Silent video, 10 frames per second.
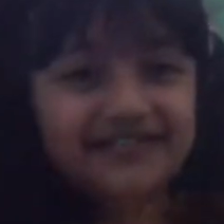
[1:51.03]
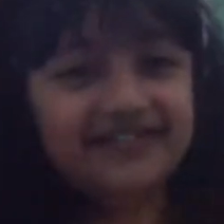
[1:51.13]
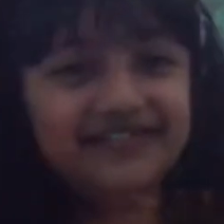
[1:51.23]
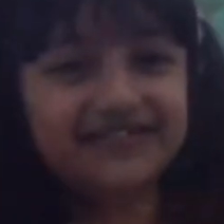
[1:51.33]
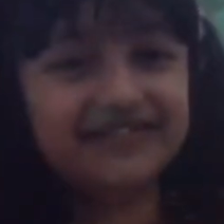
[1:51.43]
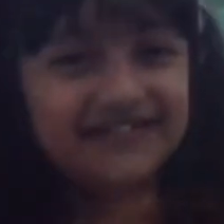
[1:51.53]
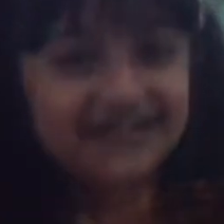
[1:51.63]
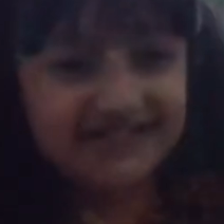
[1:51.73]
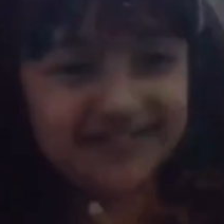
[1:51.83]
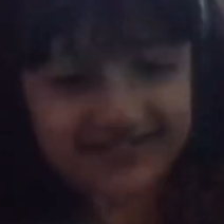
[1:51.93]
oh my
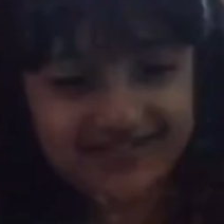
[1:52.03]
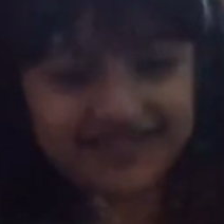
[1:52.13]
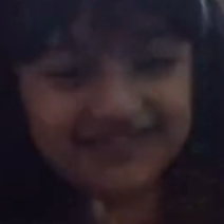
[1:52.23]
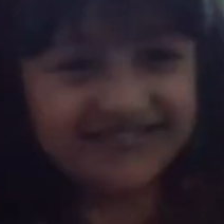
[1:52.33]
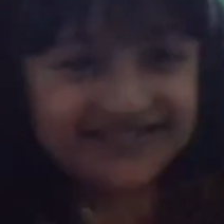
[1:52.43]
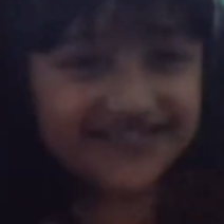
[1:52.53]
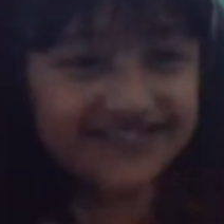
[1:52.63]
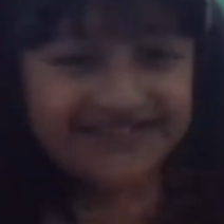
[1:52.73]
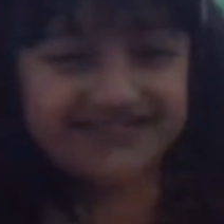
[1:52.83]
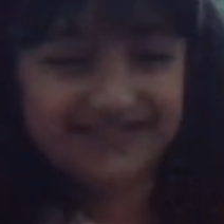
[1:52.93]
god, Mysha,
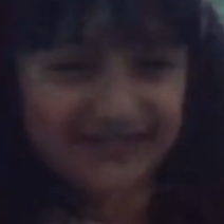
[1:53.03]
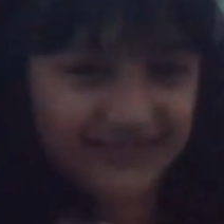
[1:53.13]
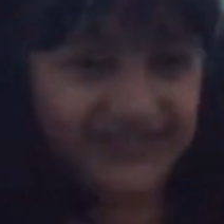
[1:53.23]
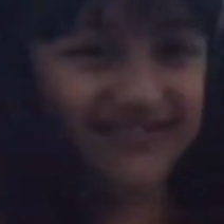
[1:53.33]
face reveal.